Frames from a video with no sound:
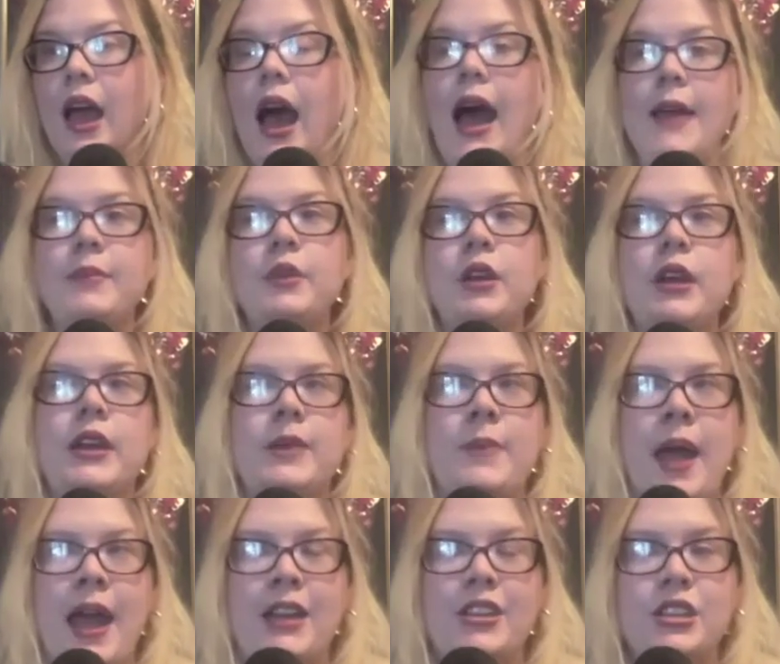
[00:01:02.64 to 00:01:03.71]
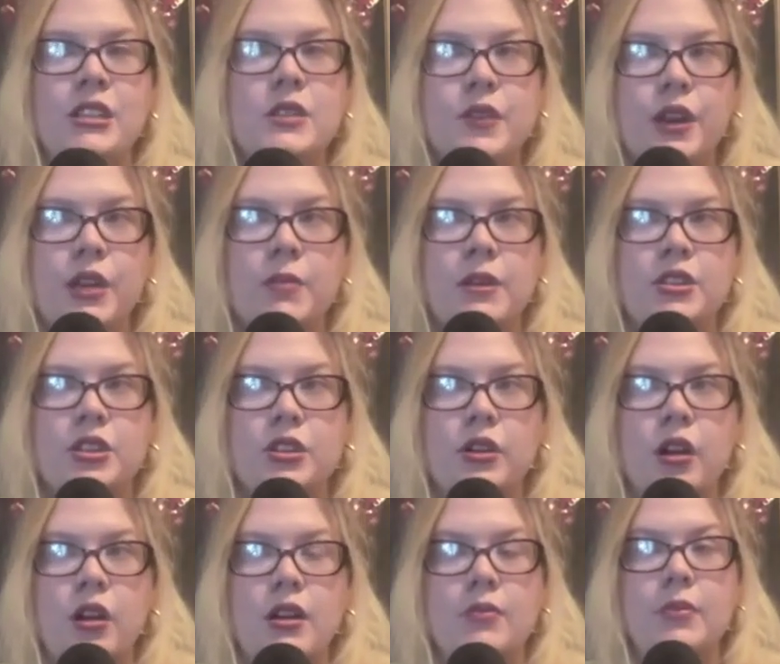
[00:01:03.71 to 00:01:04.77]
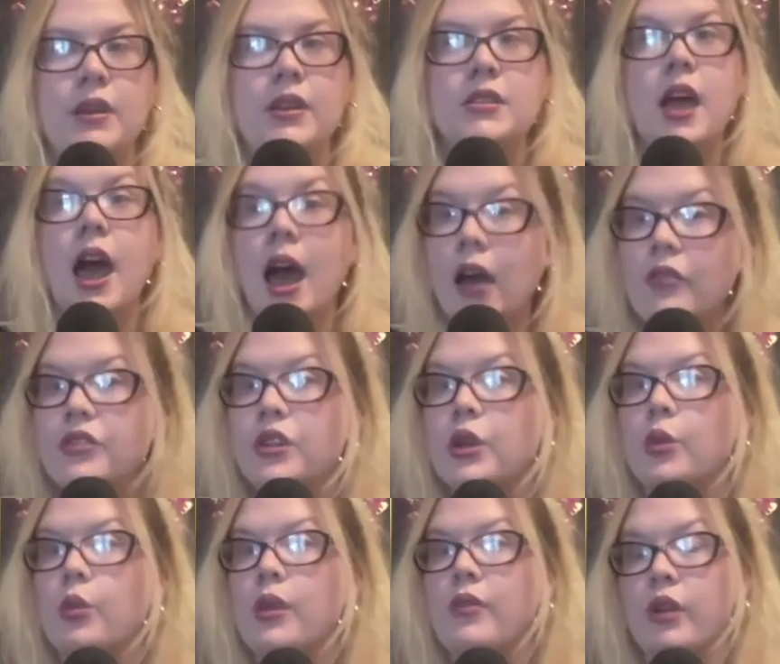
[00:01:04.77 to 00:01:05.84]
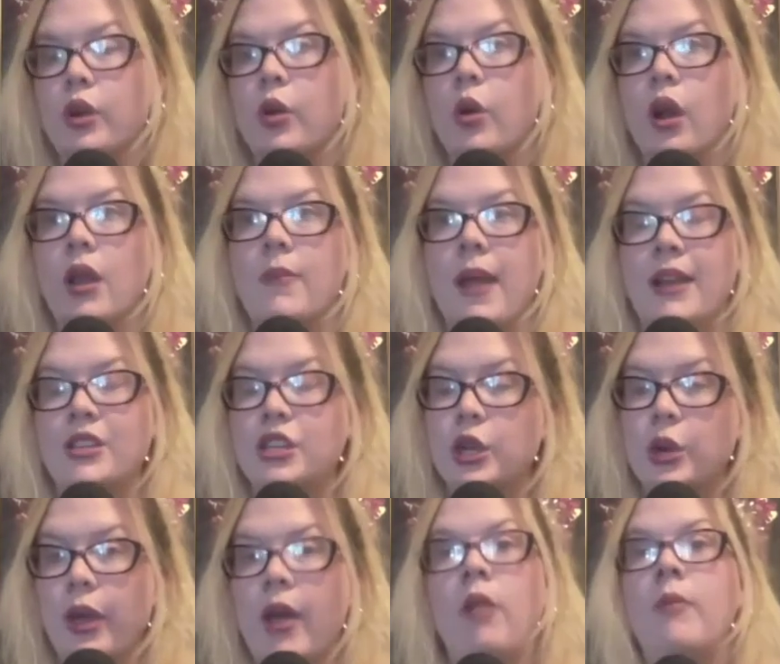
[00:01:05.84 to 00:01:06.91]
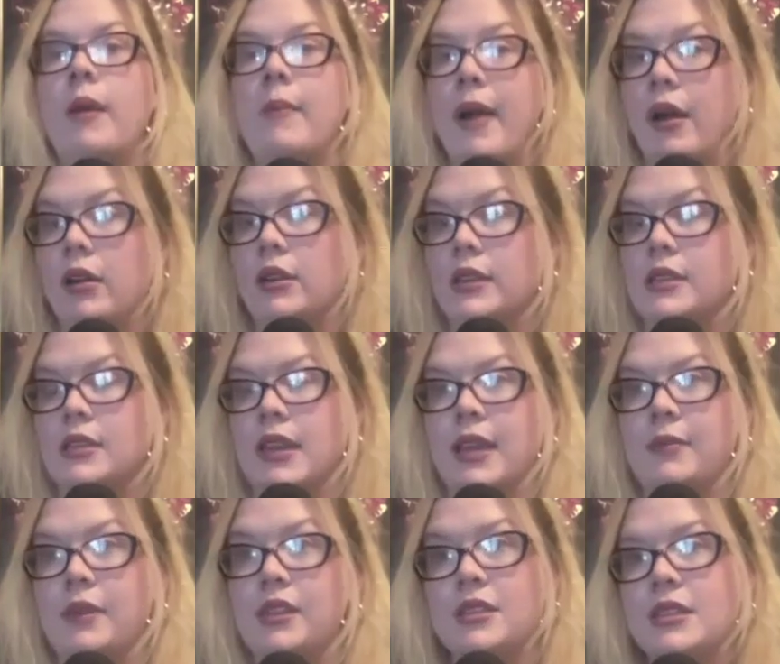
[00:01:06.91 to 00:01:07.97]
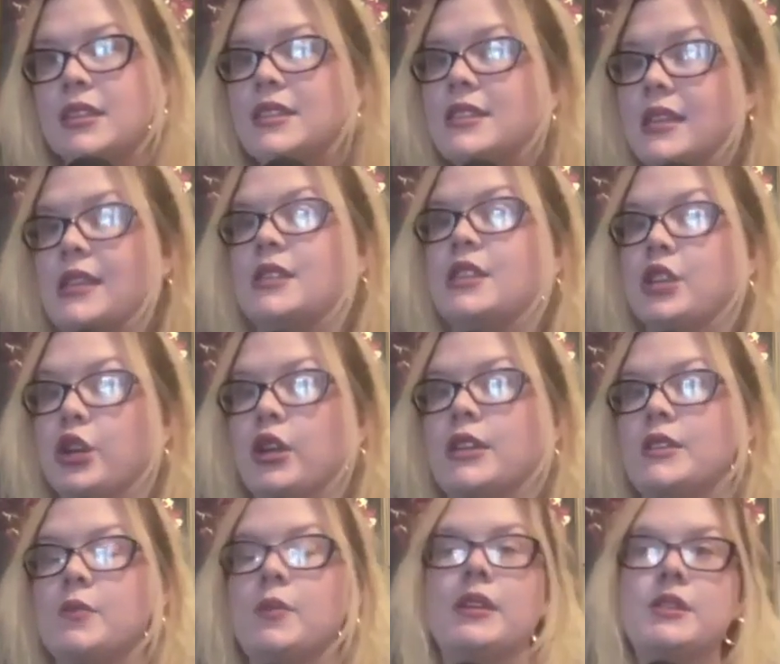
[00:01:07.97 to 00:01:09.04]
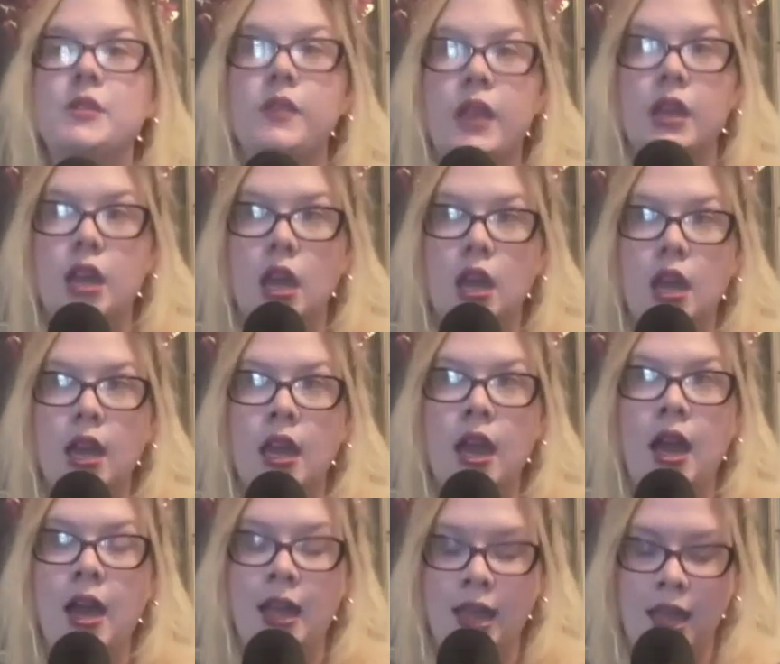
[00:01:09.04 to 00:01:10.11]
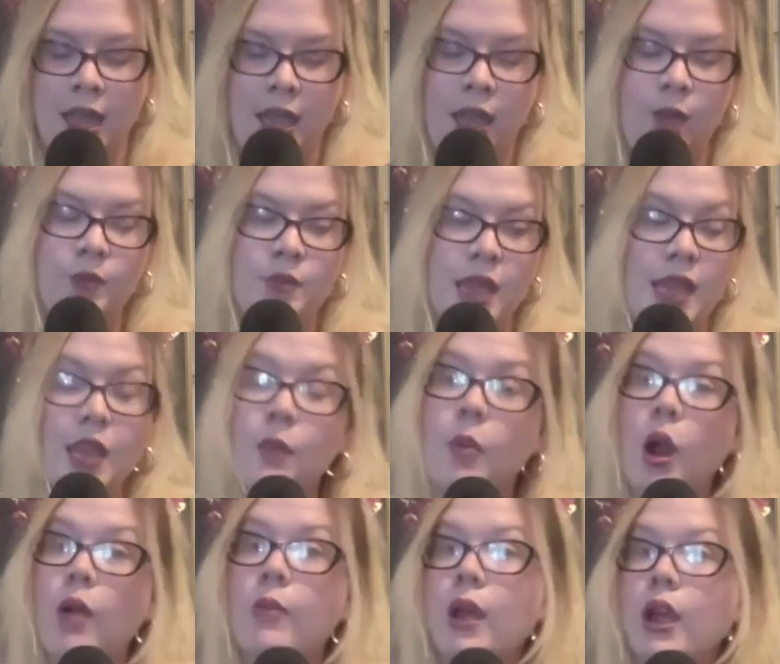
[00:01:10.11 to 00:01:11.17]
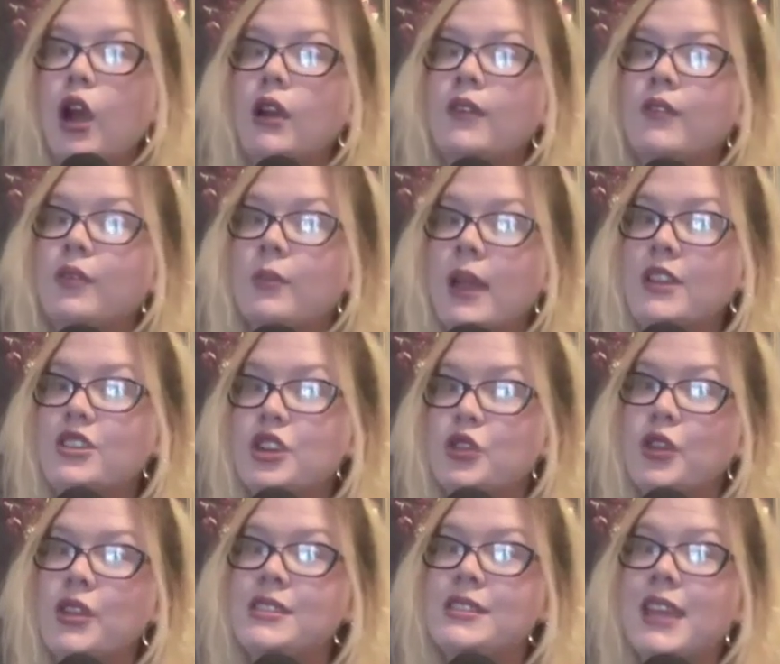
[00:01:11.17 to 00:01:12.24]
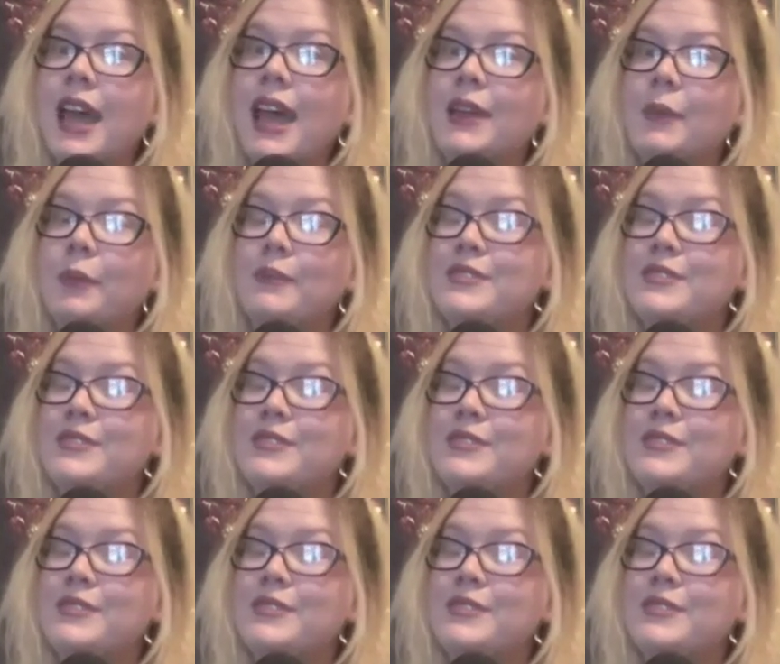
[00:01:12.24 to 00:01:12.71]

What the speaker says: I'm good. It's funny you mentioned garden because after we record, I'm actually going out on my balcony today because it is 60 degrees in Pennsylvania and I am taking apart my garden from last year. That's dead.